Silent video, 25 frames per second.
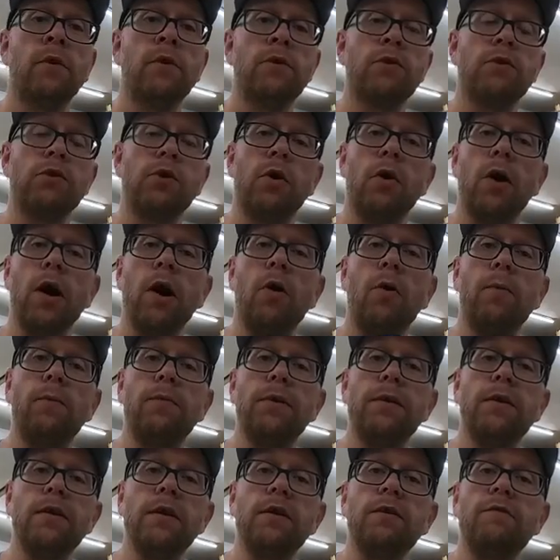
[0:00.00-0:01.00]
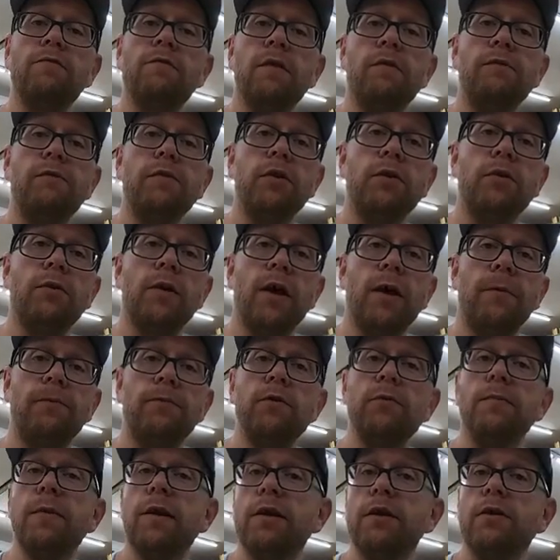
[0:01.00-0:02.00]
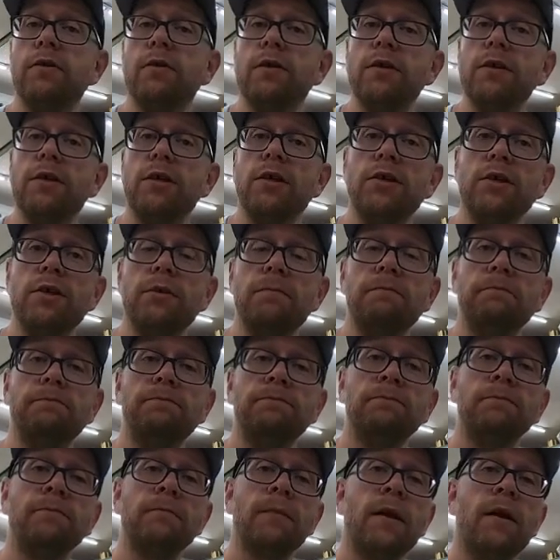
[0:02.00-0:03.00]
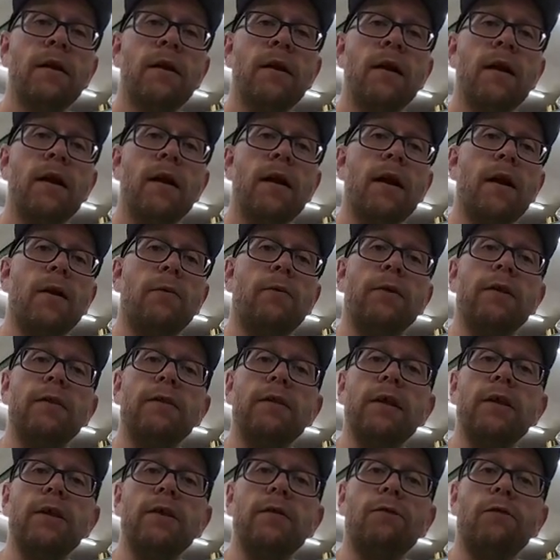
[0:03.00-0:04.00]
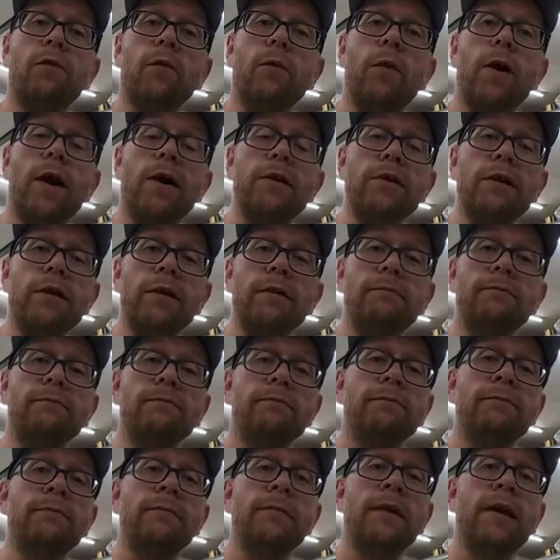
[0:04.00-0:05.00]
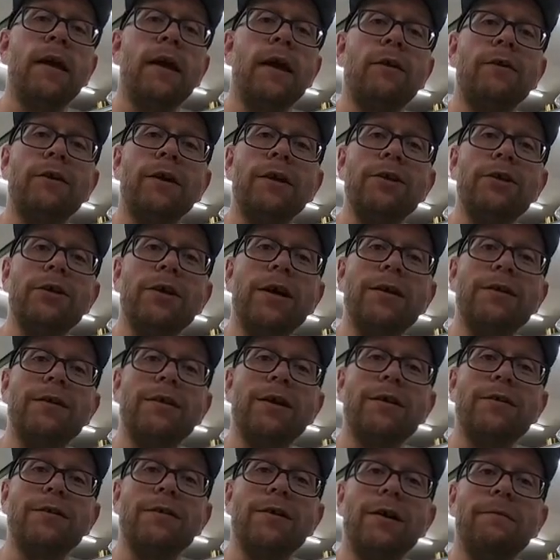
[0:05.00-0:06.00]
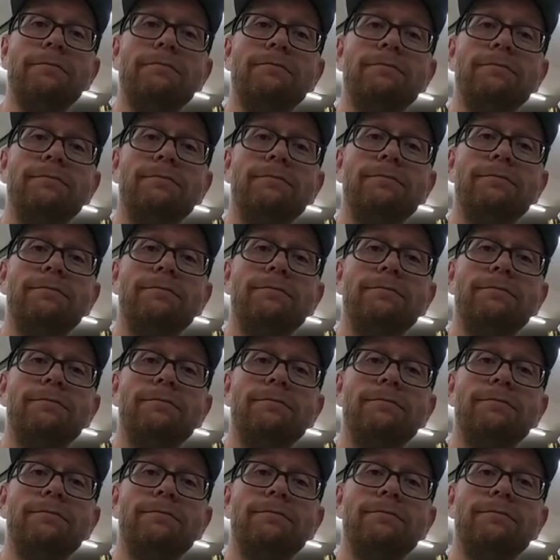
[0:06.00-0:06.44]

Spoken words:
So I hope that this review helped you make your decision. I want to thank you for watching, and I'll catch you guys next time.